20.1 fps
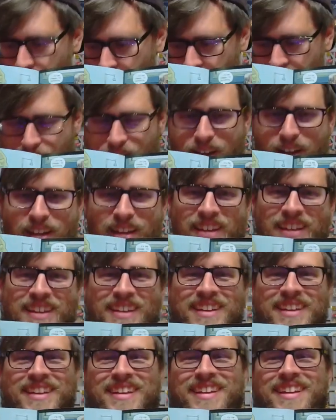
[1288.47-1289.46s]
it. Sorry.
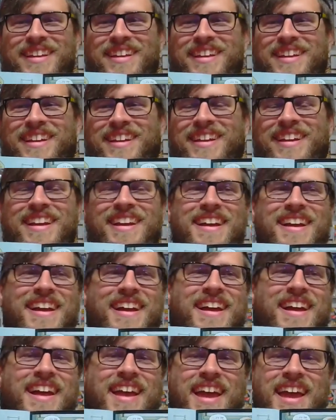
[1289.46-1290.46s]

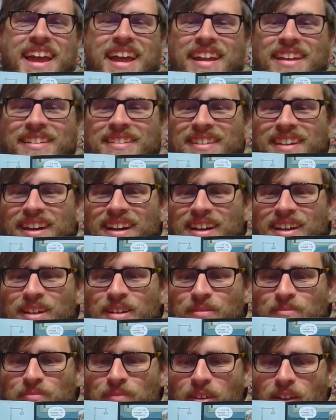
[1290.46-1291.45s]
And
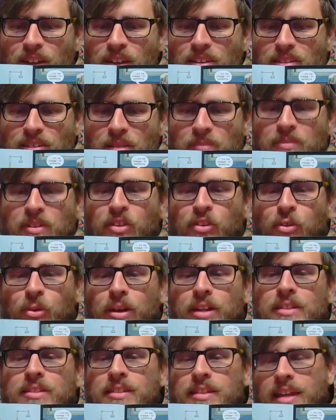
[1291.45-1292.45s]
something
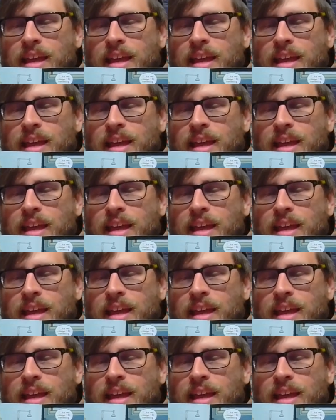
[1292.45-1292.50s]
crazy